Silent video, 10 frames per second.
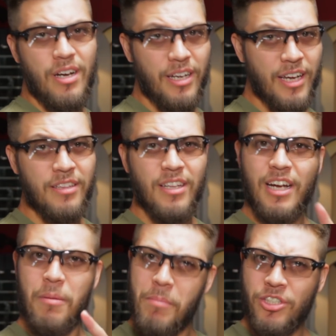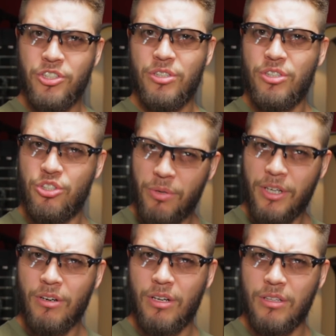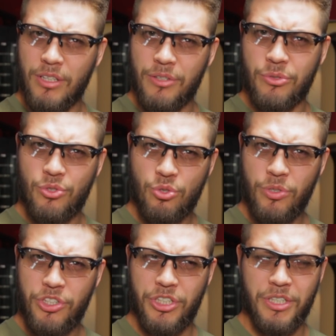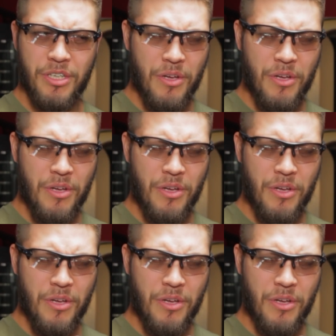Again, like I mentioned, trigger a little squishy,